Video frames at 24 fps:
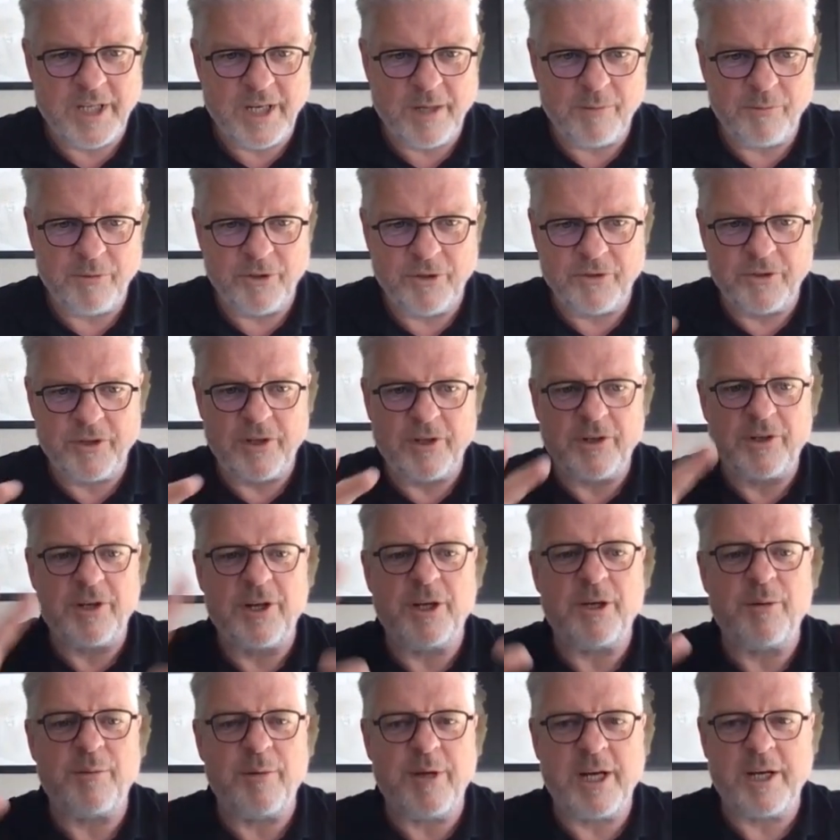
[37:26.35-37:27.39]
I'm not
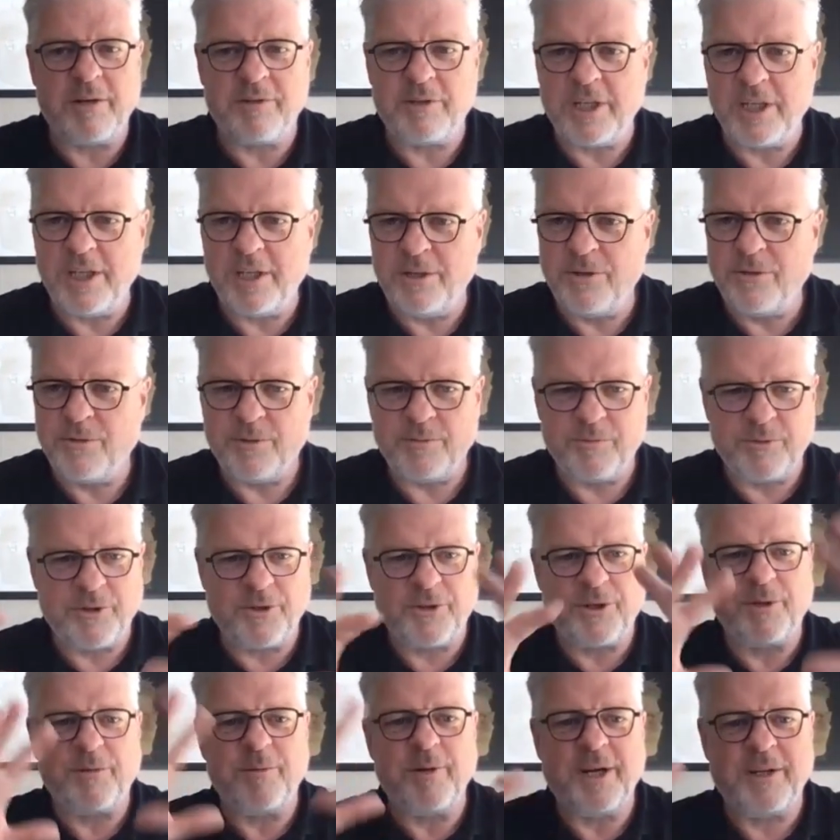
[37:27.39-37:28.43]
talking about EU, I'm
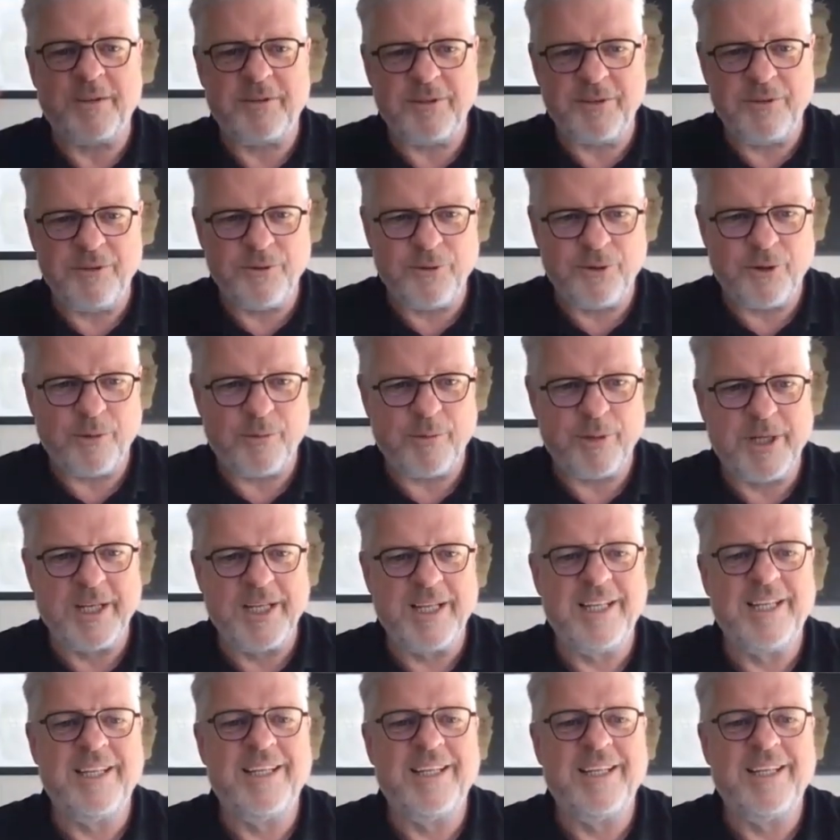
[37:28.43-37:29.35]
talking about Europe.